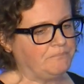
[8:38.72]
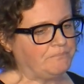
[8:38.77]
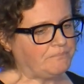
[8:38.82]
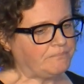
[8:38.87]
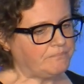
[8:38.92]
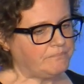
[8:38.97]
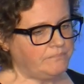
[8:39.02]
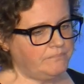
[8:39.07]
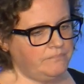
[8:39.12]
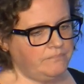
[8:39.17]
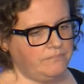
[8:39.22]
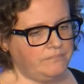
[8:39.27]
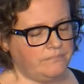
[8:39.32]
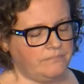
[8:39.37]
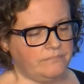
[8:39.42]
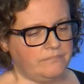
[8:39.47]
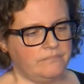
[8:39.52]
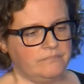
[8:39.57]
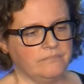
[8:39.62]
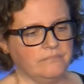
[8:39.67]

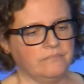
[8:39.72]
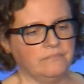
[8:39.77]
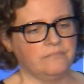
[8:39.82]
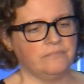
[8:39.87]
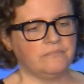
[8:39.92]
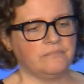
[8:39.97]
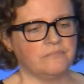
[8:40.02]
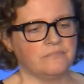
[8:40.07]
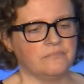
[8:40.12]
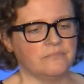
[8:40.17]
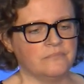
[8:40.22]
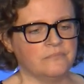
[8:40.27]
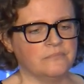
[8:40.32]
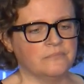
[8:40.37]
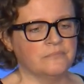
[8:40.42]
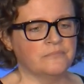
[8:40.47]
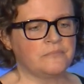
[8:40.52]
[no speech]